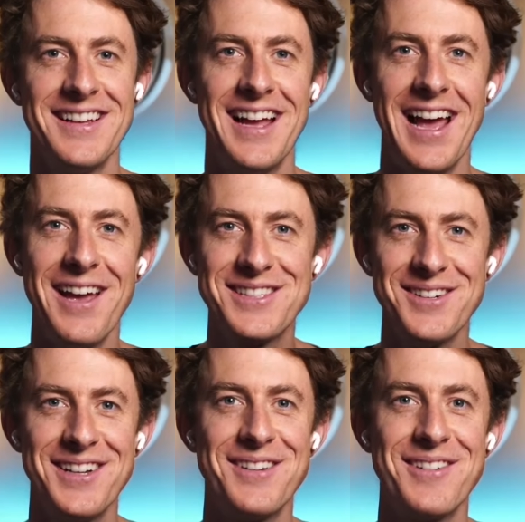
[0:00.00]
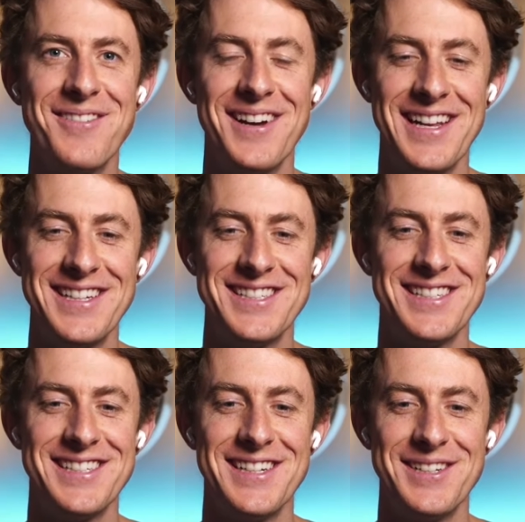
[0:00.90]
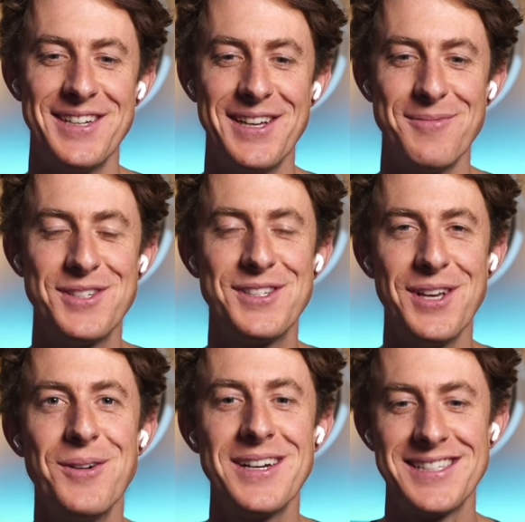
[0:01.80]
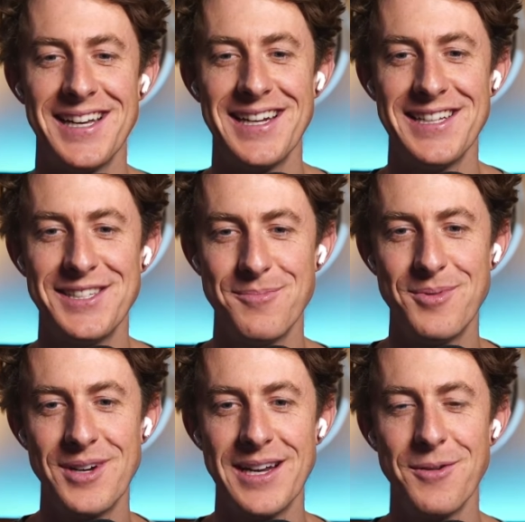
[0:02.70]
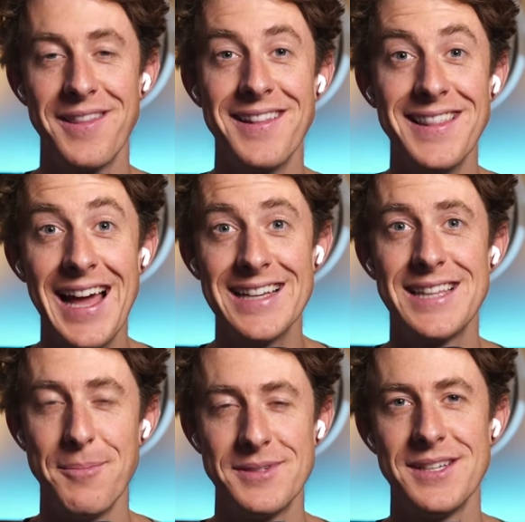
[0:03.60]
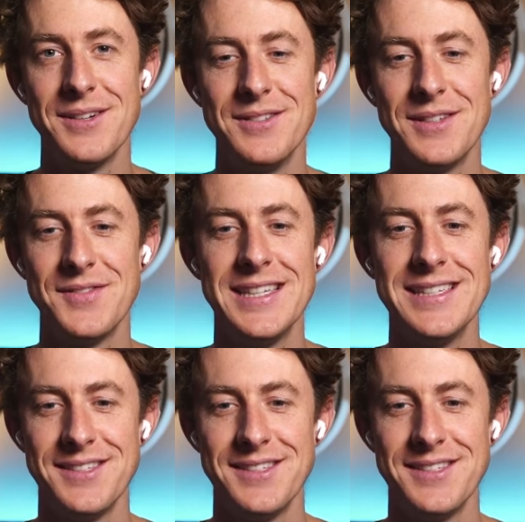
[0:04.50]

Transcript: Hey, what's going on, ReFi Nation? I am so excited to bring one of the last episodes of season